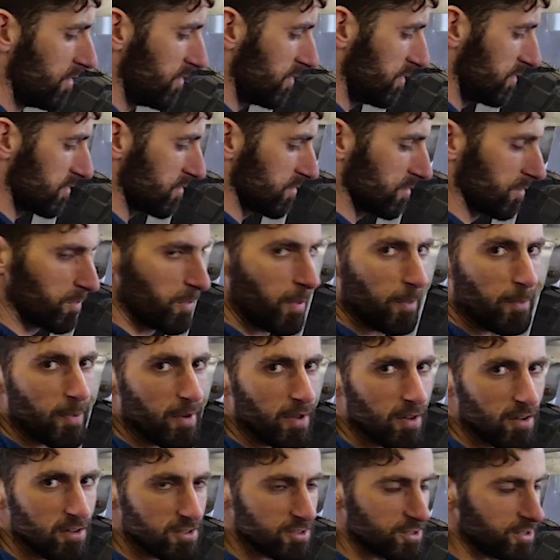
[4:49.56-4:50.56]
These are the
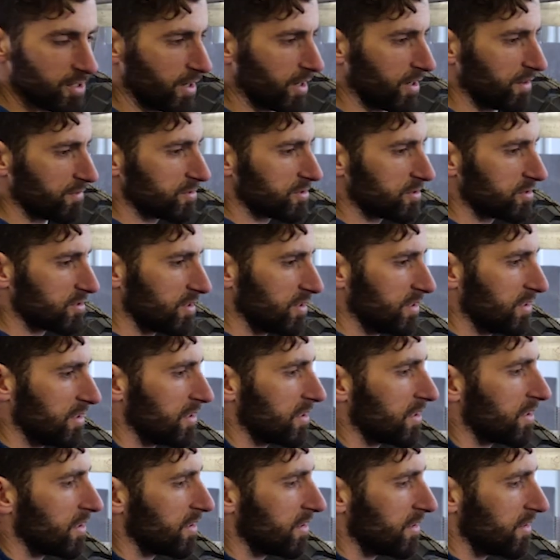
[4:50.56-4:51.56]
propeller shafts,
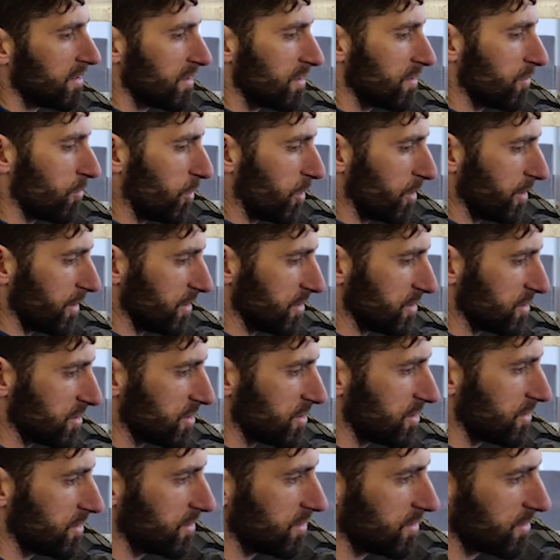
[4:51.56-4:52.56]

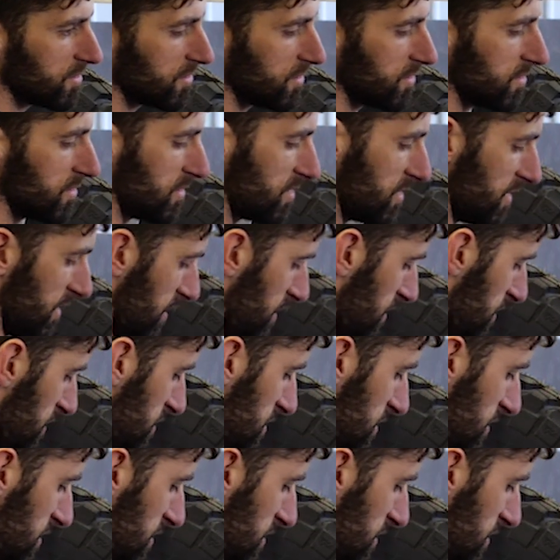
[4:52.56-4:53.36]
1-inch stainless